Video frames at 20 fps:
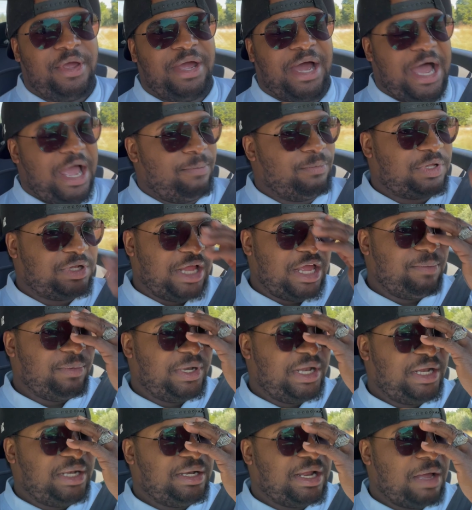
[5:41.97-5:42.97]
I'm claiming
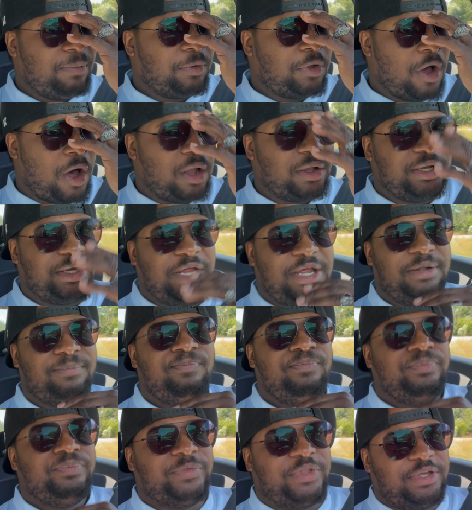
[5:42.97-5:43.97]
it. I'm calling it.
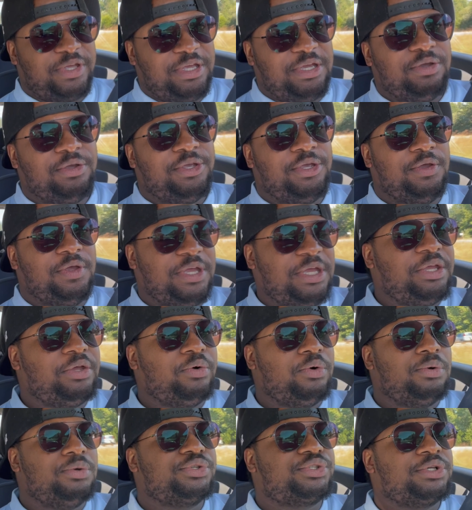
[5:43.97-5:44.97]
The
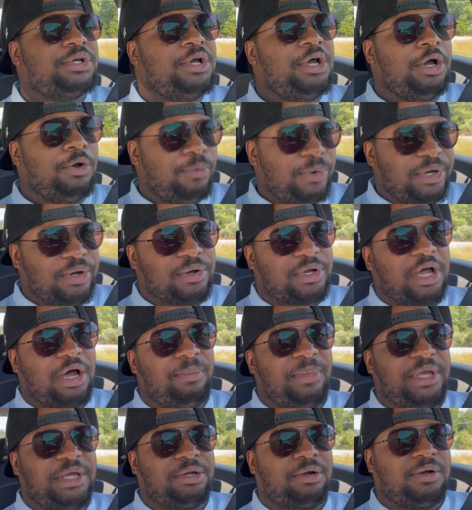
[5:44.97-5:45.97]
Eagles will
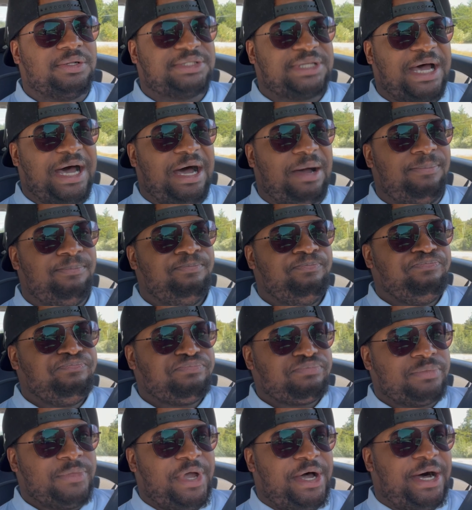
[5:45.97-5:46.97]
come in on top.
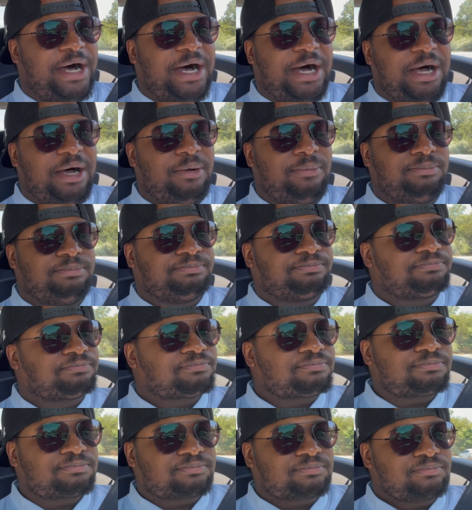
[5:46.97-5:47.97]

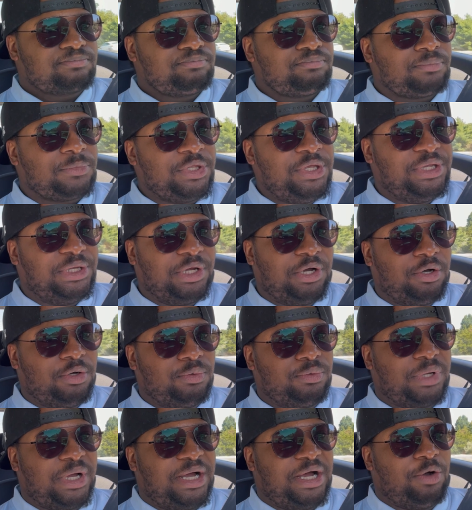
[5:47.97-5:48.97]
Um, you
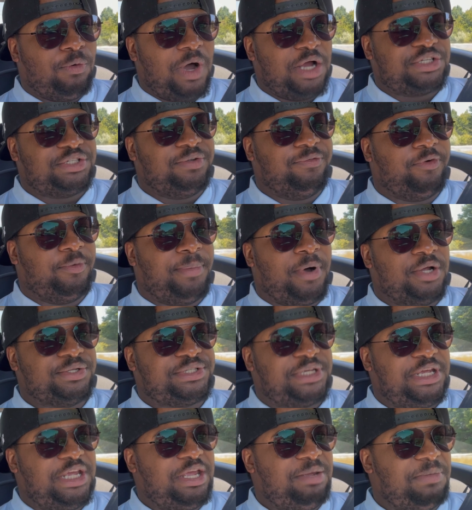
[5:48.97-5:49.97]
know, uh, Washington football
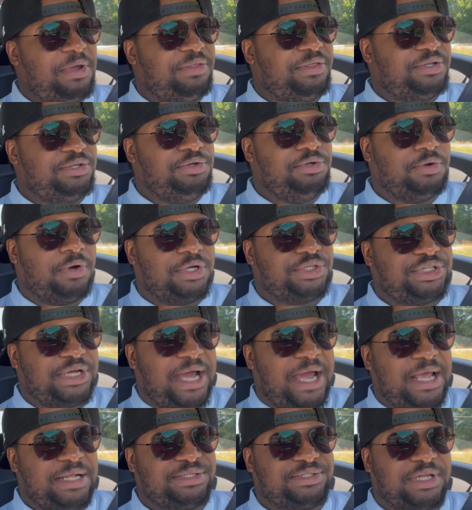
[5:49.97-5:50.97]
team and the New York
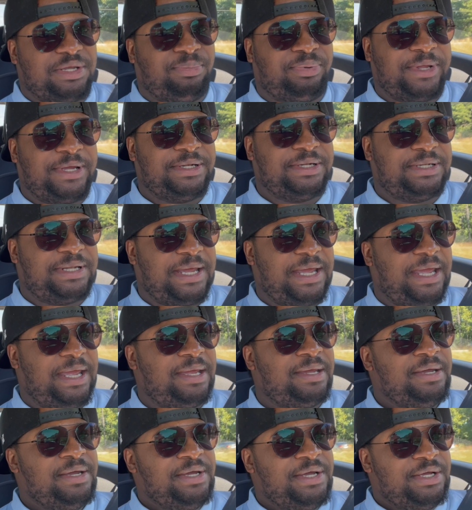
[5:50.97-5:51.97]
Giants, they play today.
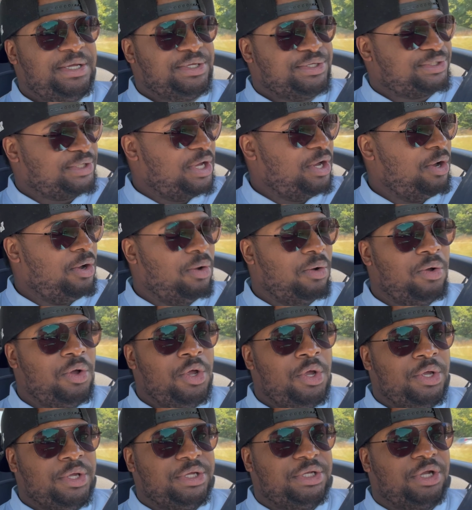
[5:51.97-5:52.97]
So,
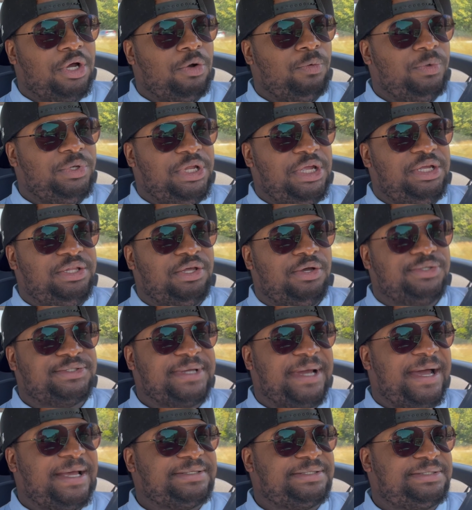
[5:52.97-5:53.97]
you know, we need those
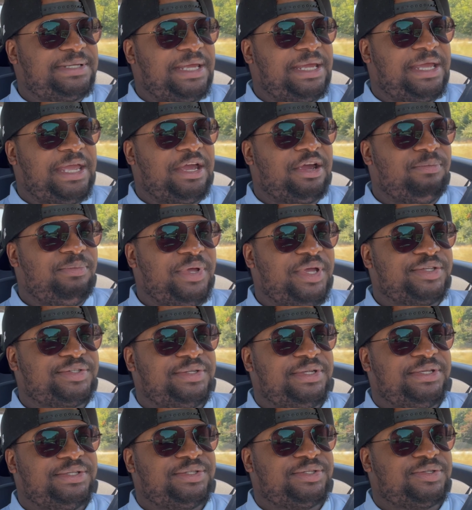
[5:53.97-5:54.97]
guys to take care of
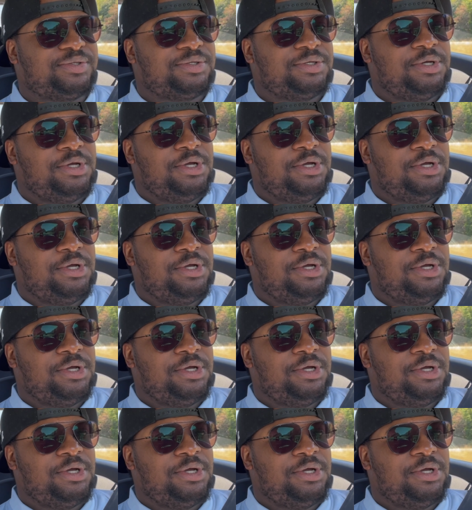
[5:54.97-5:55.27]
business.